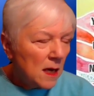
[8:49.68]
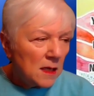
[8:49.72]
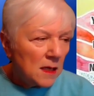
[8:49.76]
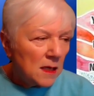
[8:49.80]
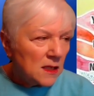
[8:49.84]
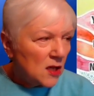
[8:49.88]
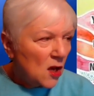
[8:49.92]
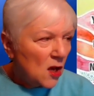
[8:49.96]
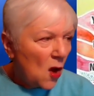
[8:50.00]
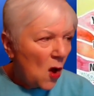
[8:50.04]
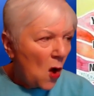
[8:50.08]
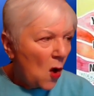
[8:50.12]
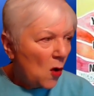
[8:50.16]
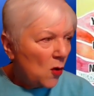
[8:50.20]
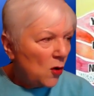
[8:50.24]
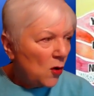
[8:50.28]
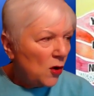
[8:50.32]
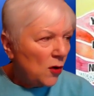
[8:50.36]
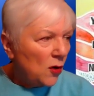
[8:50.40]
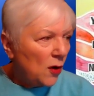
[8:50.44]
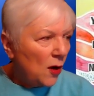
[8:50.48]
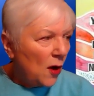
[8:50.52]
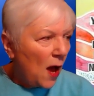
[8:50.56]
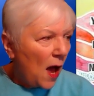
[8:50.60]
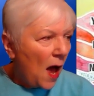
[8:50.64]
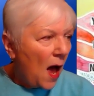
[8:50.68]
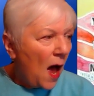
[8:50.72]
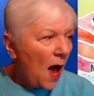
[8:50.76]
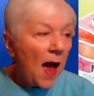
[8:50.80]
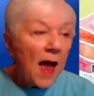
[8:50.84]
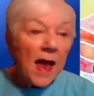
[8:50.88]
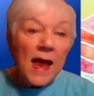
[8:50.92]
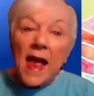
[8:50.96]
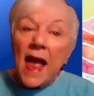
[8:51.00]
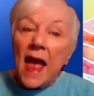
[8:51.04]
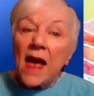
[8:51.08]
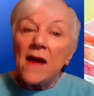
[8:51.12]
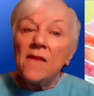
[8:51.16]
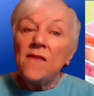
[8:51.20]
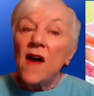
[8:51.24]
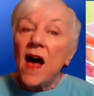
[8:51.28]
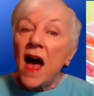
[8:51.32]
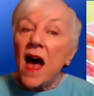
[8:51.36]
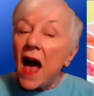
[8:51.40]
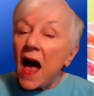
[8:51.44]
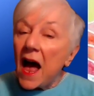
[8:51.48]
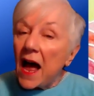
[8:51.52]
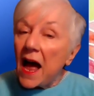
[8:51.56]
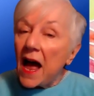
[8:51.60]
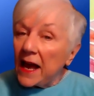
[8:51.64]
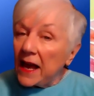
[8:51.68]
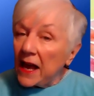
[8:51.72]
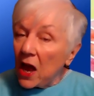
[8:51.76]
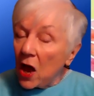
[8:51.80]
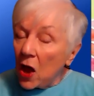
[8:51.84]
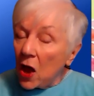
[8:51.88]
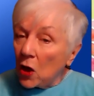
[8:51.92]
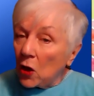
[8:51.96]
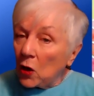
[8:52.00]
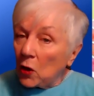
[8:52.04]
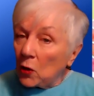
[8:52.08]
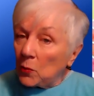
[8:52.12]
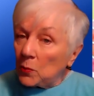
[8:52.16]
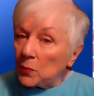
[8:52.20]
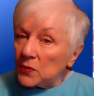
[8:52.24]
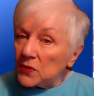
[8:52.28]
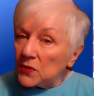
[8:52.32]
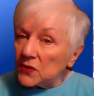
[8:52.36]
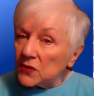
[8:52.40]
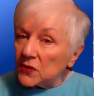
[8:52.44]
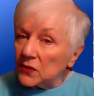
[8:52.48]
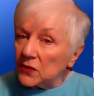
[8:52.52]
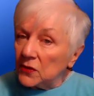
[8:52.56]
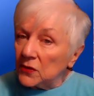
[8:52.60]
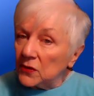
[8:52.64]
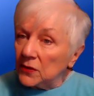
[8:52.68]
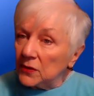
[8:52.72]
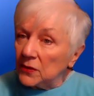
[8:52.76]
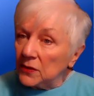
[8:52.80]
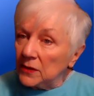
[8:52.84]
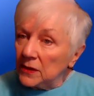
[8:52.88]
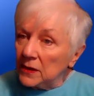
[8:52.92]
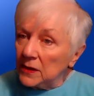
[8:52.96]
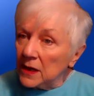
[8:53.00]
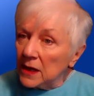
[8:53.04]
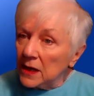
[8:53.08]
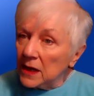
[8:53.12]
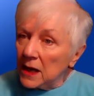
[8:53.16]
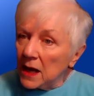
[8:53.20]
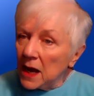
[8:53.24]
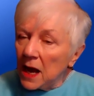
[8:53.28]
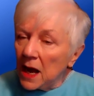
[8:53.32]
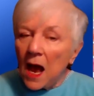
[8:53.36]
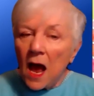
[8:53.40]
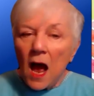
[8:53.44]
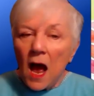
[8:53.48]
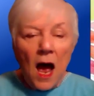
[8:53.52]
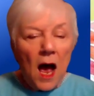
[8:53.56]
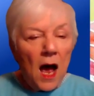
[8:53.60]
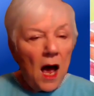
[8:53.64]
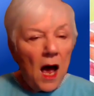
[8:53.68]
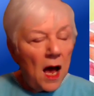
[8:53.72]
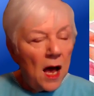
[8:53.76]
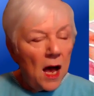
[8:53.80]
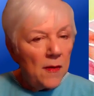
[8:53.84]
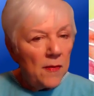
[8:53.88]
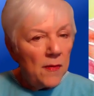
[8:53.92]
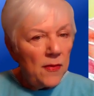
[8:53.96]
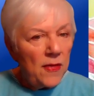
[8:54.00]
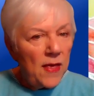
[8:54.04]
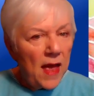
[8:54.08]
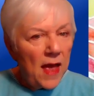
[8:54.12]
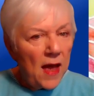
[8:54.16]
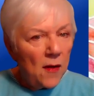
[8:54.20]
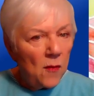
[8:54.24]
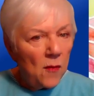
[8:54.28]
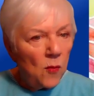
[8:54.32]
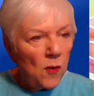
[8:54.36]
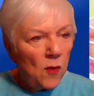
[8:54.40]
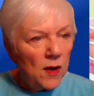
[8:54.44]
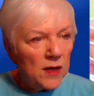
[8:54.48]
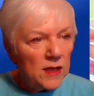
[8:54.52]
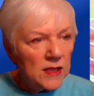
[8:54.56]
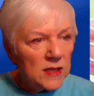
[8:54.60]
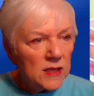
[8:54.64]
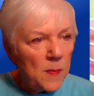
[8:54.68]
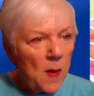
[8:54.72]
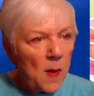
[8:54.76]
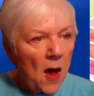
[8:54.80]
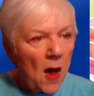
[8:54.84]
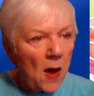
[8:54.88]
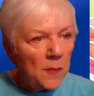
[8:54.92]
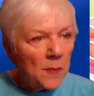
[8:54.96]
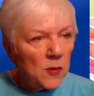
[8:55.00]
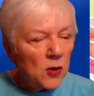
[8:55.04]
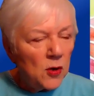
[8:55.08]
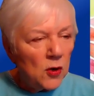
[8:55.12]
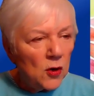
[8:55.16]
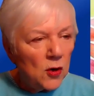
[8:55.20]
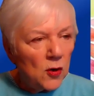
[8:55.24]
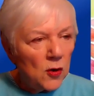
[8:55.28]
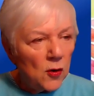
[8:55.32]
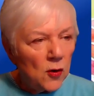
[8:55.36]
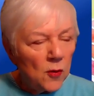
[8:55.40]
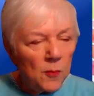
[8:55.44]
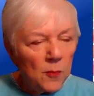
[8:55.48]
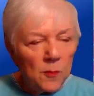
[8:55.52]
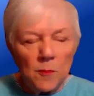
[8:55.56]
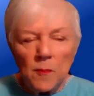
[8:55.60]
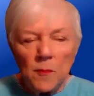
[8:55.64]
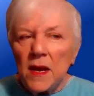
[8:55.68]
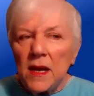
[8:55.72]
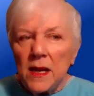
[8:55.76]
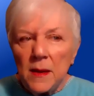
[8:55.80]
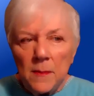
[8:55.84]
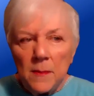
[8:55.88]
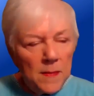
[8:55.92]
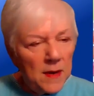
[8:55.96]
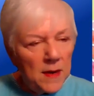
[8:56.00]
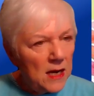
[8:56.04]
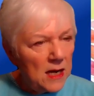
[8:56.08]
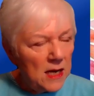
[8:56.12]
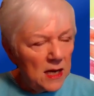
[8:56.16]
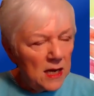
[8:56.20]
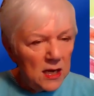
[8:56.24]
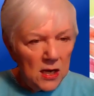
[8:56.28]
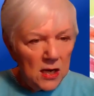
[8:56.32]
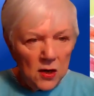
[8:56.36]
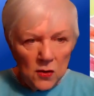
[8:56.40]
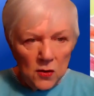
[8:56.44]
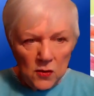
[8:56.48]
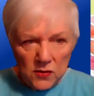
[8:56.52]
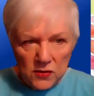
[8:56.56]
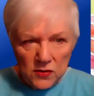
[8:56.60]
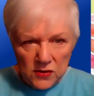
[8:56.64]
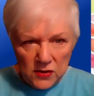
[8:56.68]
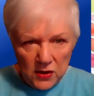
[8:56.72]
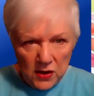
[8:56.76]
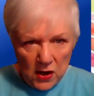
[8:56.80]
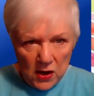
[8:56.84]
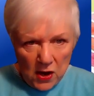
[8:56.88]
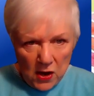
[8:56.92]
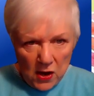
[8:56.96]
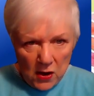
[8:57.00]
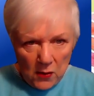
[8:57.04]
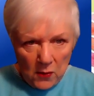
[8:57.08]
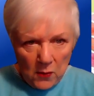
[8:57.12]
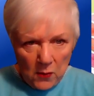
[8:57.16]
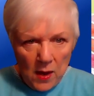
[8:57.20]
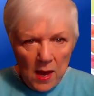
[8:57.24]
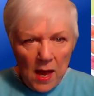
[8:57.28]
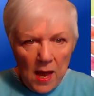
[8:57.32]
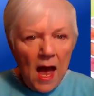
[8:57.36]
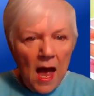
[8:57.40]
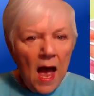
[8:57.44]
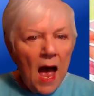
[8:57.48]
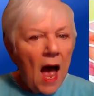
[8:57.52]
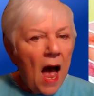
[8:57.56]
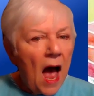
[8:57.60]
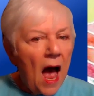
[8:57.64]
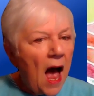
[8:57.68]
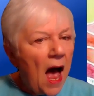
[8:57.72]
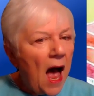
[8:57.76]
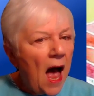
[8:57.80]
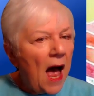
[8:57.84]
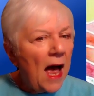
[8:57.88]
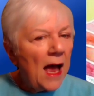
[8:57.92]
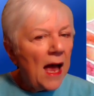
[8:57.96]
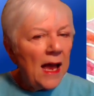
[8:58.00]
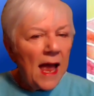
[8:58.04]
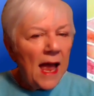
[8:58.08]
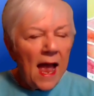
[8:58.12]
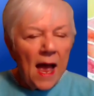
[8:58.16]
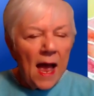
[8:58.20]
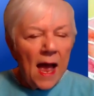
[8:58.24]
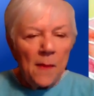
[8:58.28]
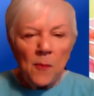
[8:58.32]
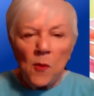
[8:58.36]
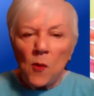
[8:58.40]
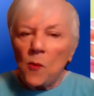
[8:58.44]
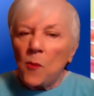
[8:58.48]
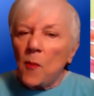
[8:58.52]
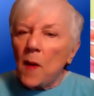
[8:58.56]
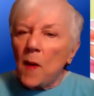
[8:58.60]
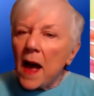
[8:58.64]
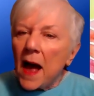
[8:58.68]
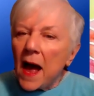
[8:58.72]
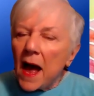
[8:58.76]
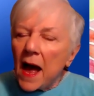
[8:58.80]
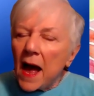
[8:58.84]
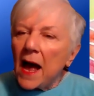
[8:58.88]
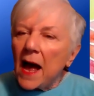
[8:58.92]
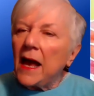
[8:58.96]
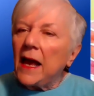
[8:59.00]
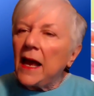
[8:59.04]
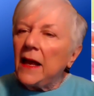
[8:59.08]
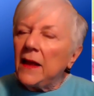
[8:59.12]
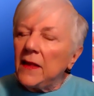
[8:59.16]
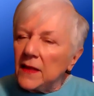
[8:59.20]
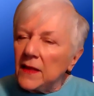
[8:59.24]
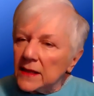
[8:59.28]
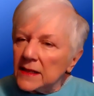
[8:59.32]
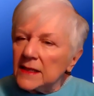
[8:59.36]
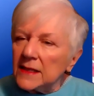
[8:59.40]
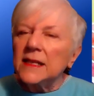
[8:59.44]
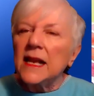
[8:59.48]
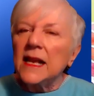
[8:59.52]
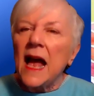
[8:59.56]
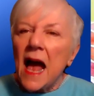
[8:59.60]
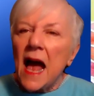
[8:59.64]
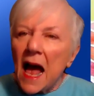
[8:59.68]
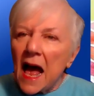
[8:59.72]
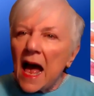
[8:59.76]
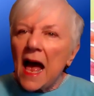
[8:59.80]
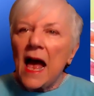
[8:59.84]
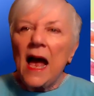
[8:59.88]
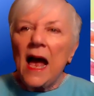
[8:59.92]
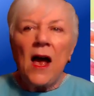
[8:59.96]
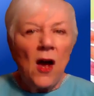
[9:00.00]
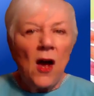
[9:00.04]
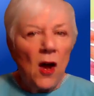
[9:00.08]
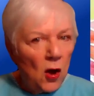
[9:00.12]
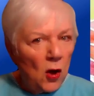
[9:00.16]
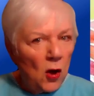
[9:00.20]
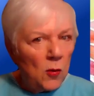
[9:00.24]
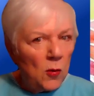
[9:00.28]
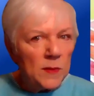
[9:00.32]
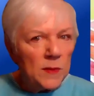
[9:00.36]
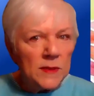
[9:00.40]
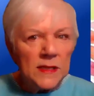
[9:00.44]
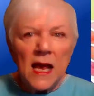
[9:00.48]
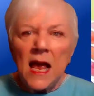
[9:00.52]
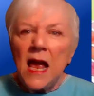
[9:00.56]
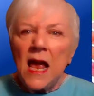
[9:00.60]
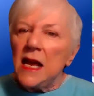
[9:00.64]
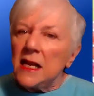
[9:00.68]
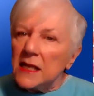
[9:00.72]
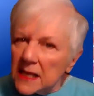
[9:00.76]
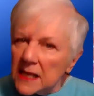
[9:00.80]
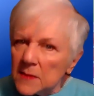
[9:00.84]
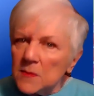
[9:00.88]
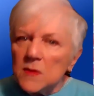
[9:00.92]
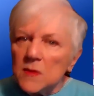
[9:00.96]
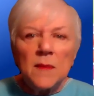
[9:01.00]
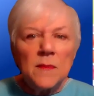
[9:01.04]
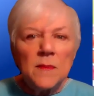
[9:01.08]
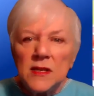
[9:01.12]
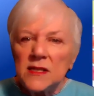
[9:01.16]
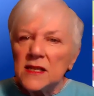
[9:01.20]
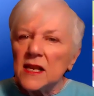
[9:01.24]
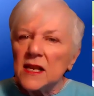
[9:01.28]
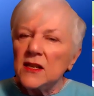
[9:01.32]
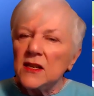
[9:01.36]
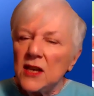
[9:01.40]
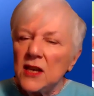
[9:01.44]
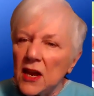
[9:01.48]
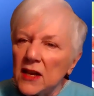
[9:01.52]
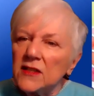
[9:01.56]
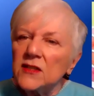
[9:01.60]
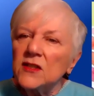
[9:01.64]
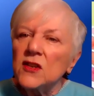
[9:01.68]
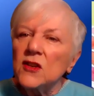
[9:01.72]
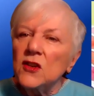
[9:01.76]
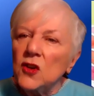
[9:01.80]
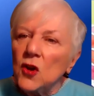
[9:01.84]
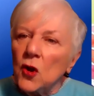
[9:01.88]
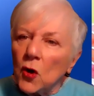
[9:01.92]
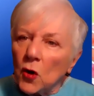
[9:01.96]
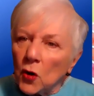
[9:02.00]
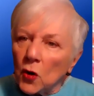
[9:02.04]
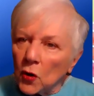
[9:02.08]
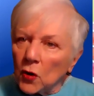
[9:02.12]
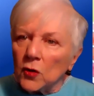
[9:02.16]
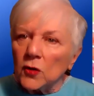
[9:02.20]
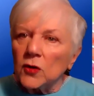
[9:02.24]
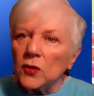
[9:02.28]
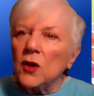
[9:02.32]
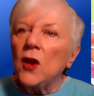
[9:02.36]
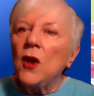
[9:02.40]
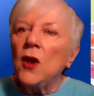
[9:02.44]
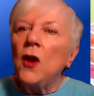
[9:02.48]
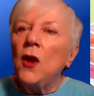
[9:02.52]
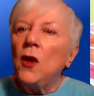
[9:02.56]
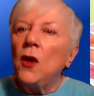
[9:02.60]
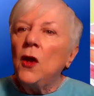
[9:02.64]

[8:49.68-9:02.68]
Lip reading: song, "I Have High Hopes." That was popular many, many years ago. High apple pie in the sky hopes. Sometimes it doesn't hurt